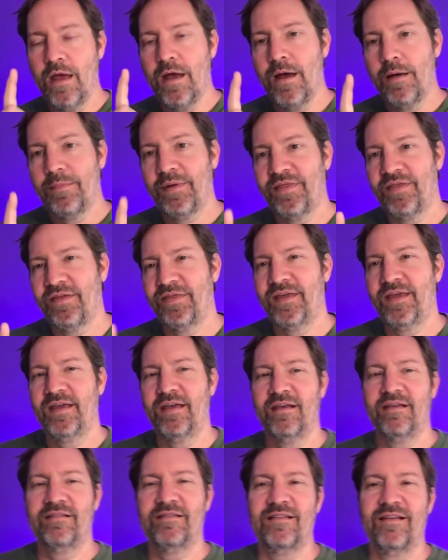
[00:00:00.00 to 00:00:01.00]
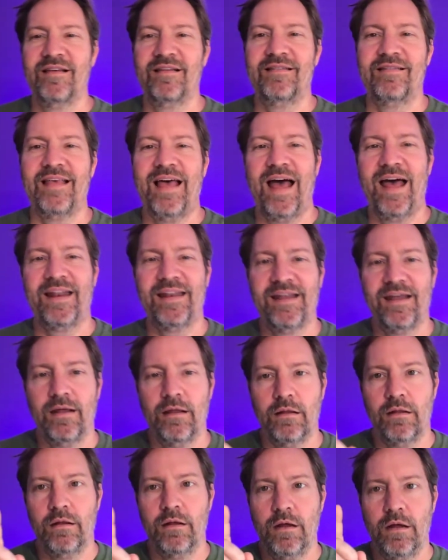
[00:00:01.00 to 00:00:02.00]
But the thing is that
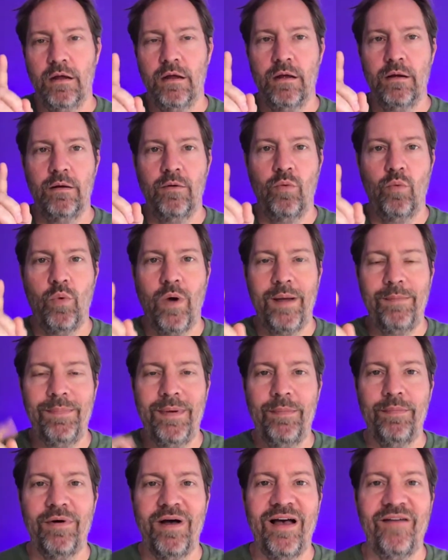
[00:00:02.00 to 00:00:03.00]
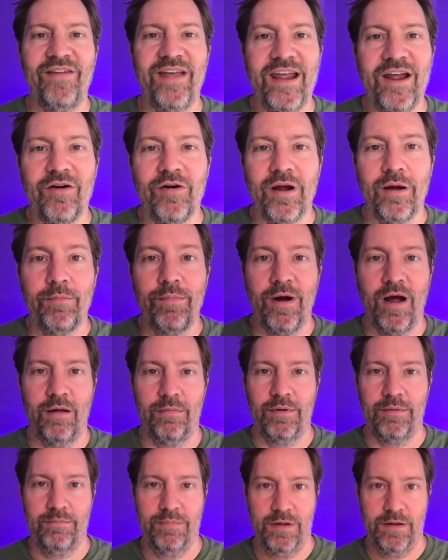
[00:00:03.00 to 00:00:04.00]
white people have a hearing
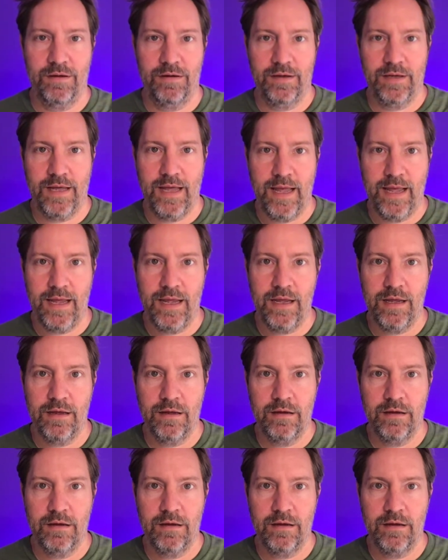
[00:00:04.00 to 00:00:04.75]
problem, okay?